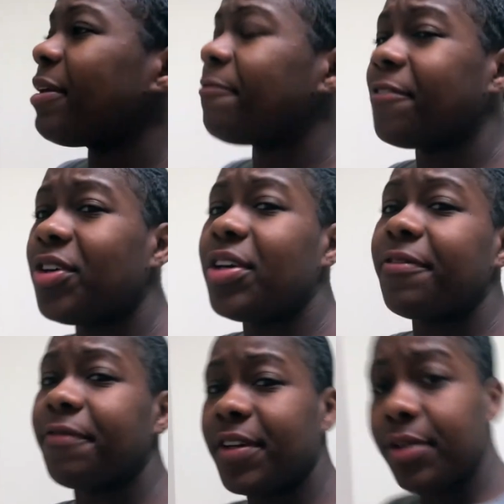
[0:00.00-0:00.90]
me feel
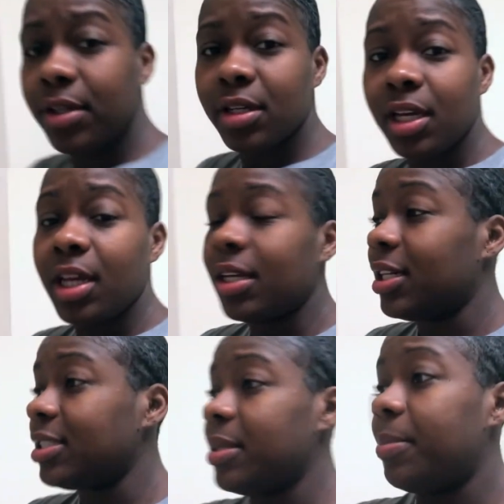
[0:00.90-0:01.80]
inferior.
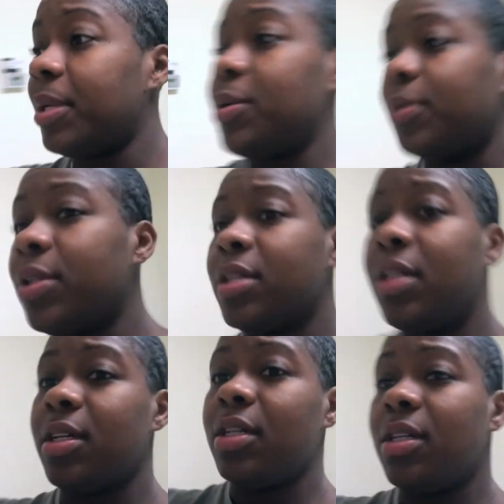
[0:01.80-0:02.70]
That's a big one.
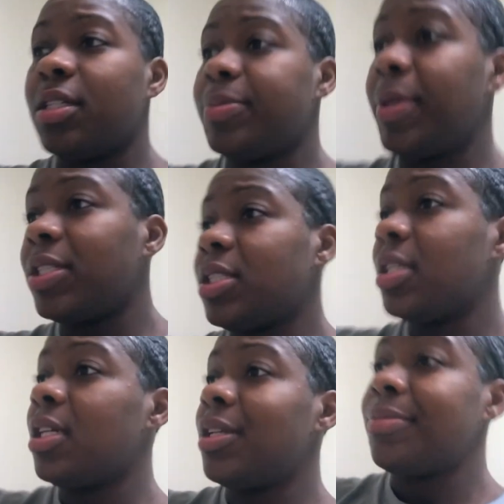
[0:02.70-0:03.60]

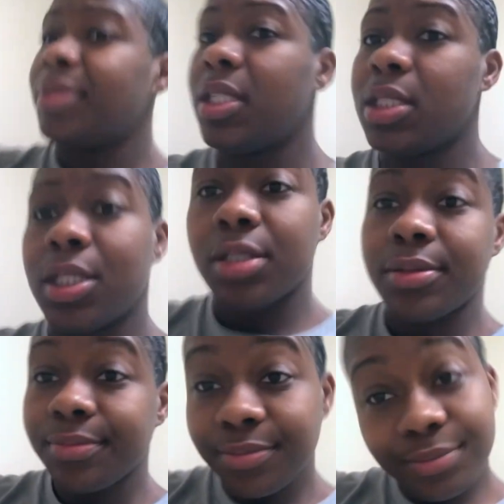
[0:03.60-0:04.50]
Especially in the military.